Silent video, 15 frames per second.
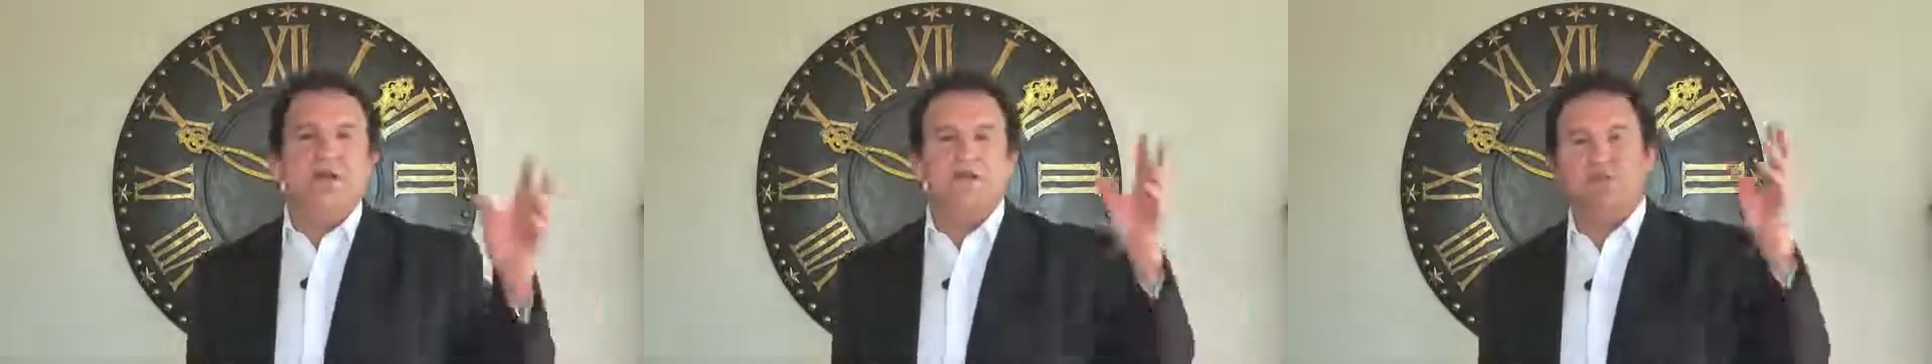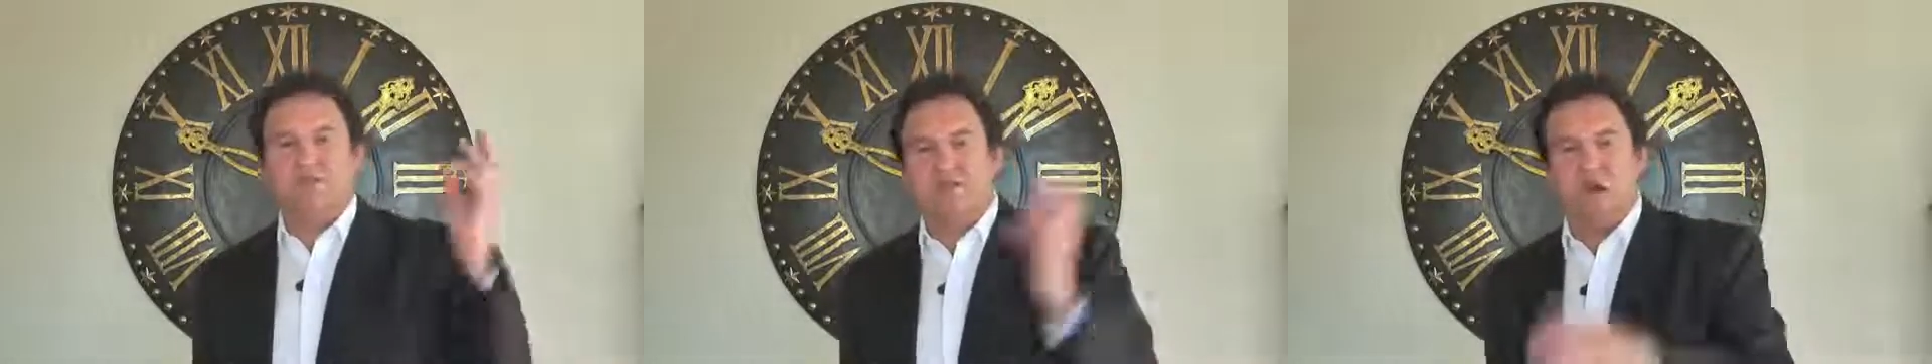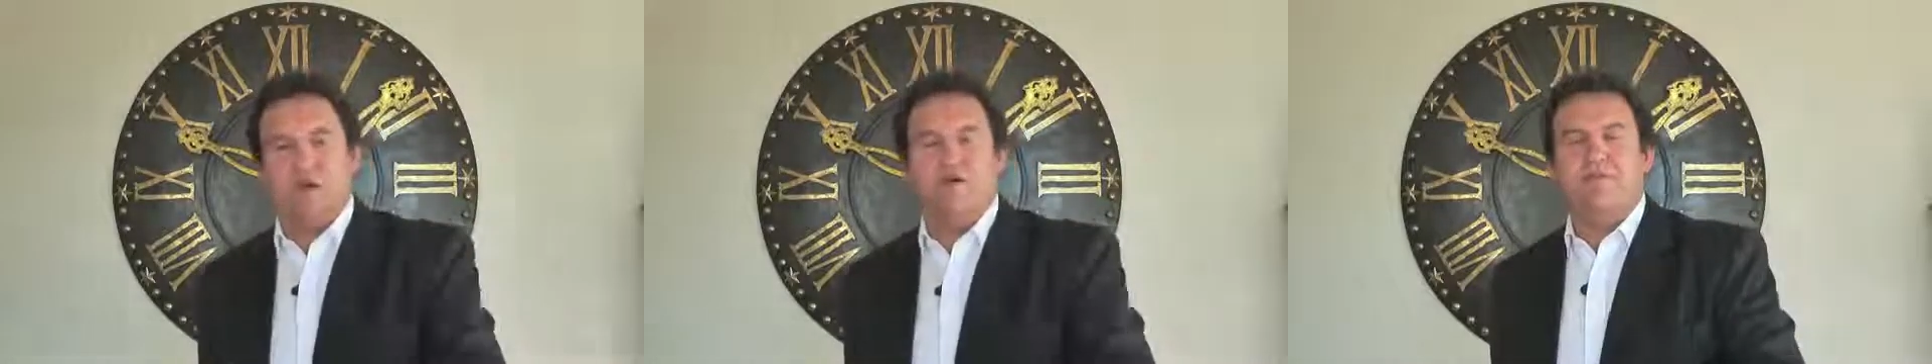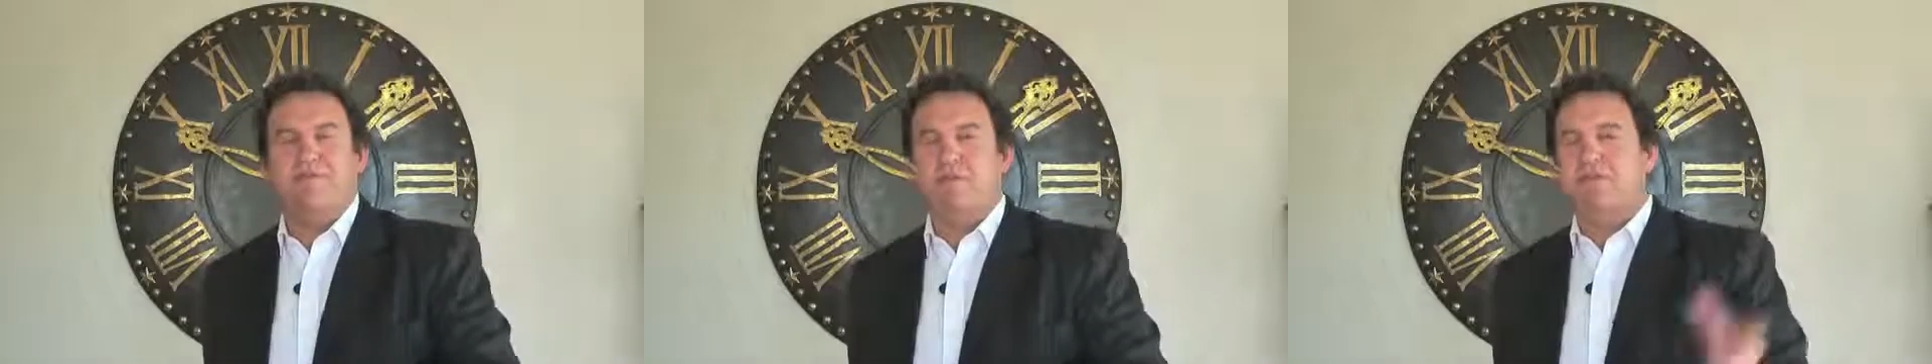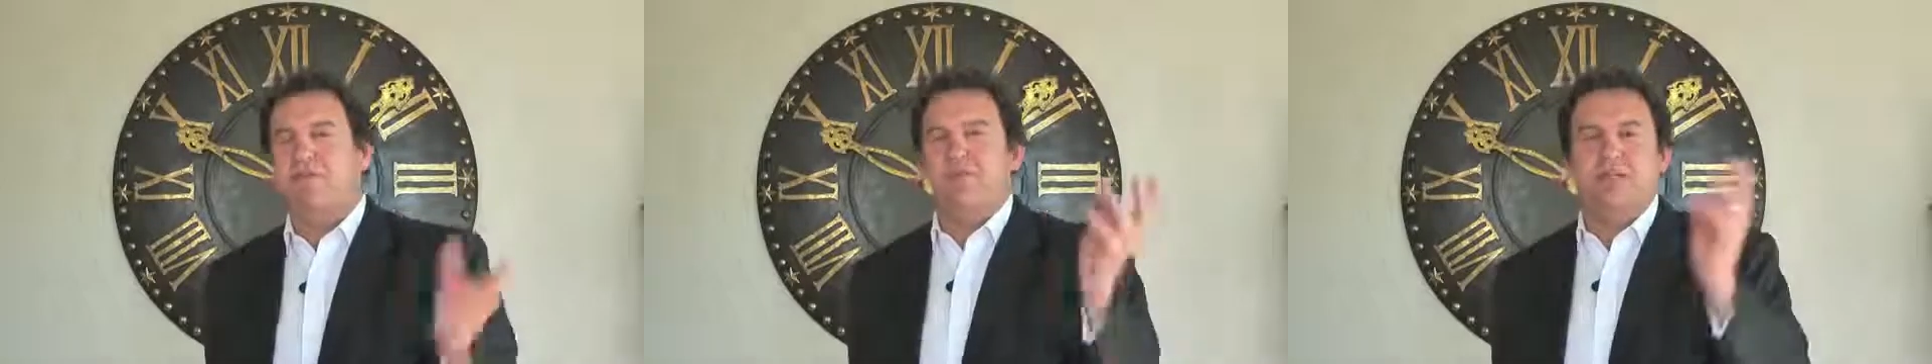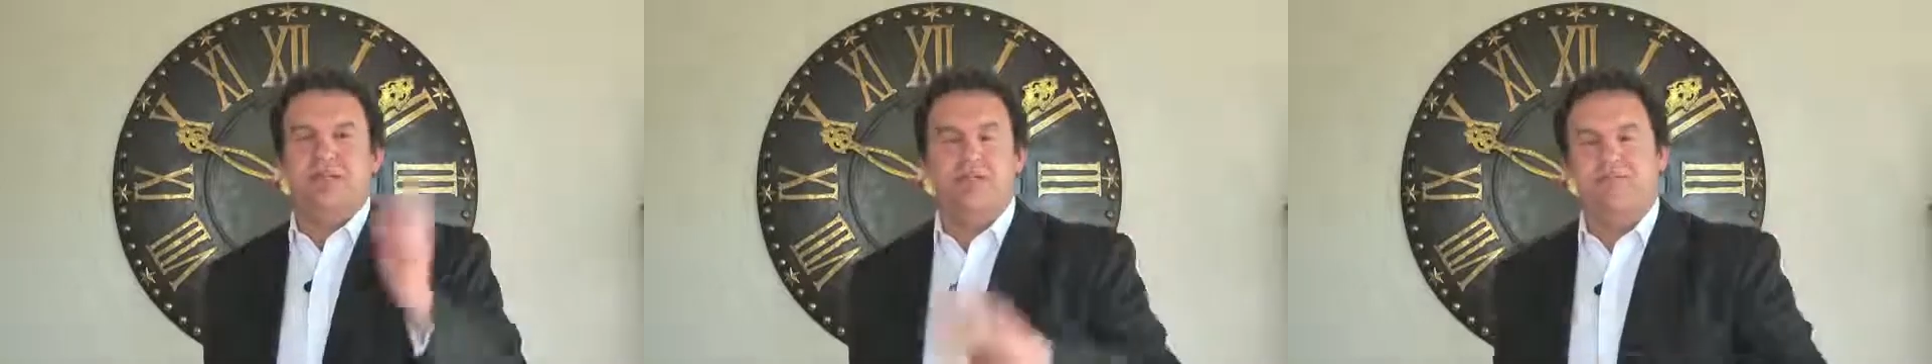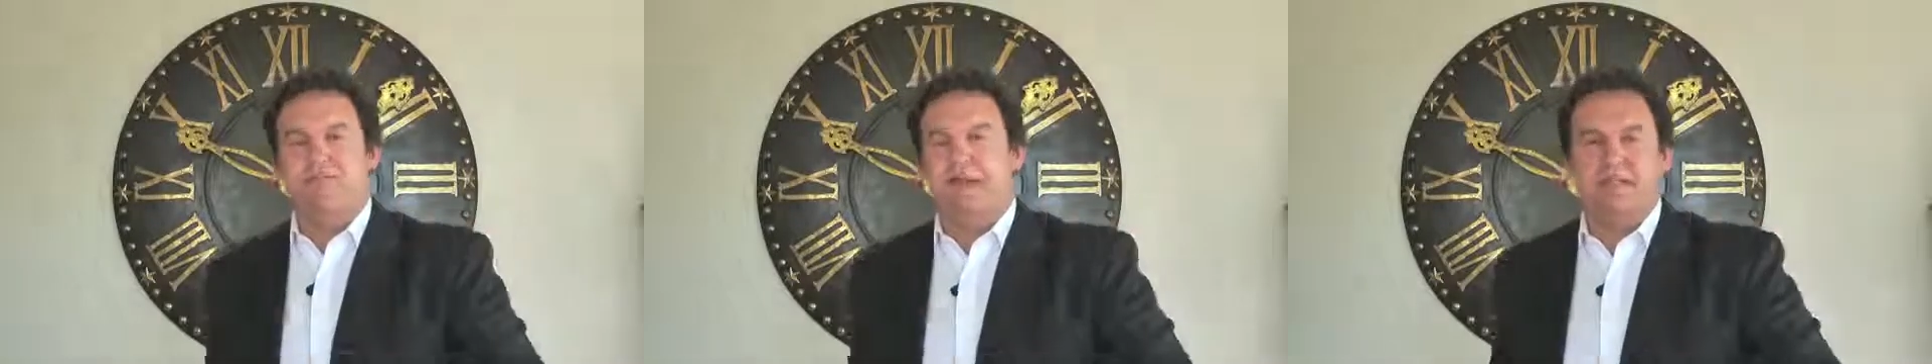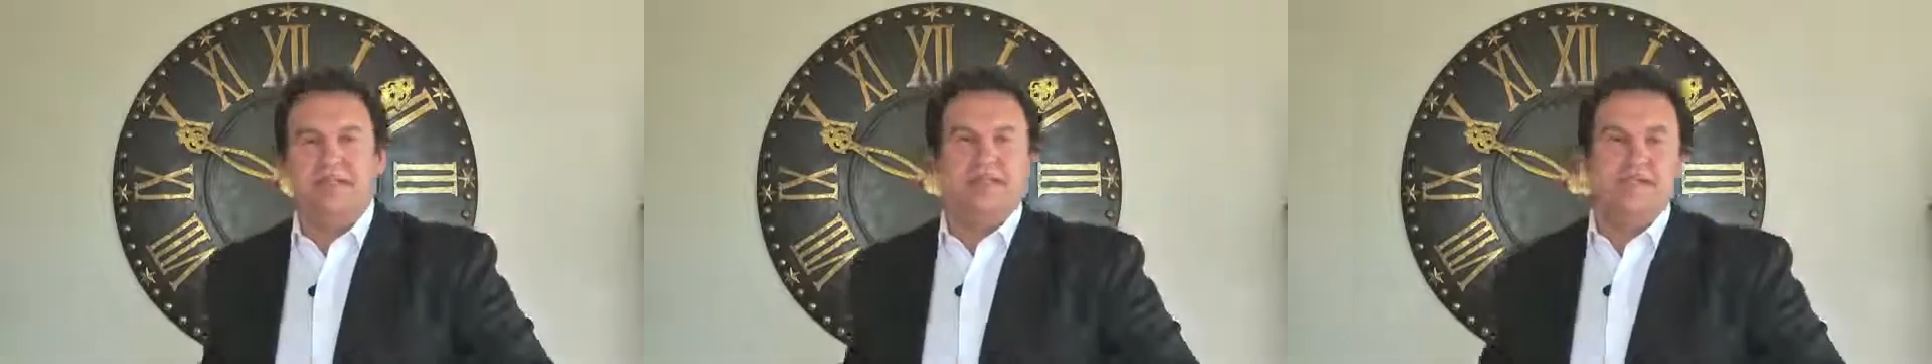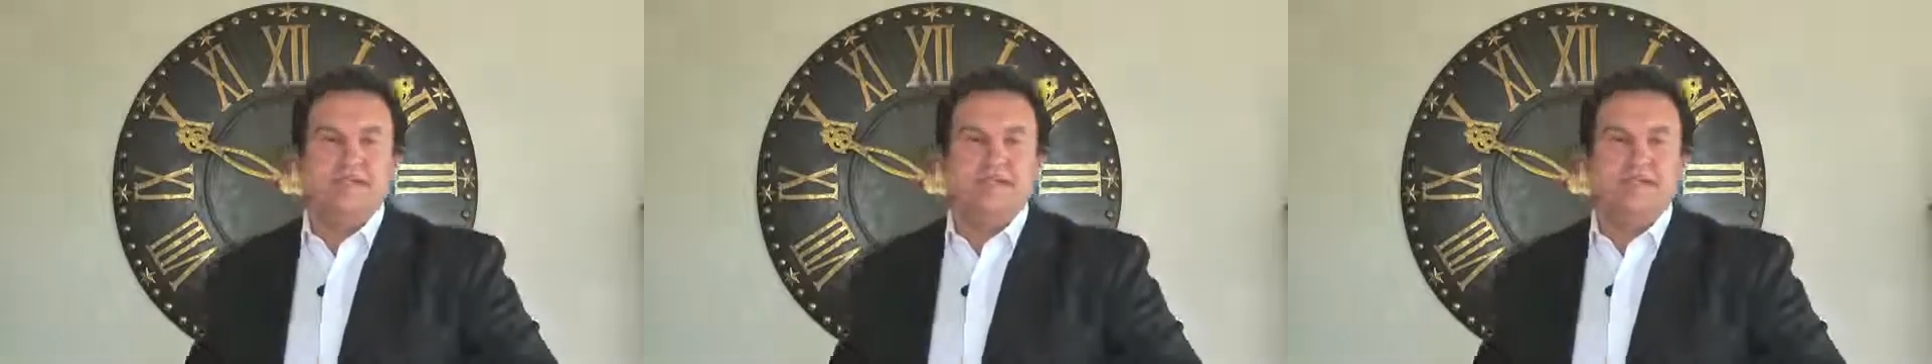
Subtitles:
it's so efficient and effective,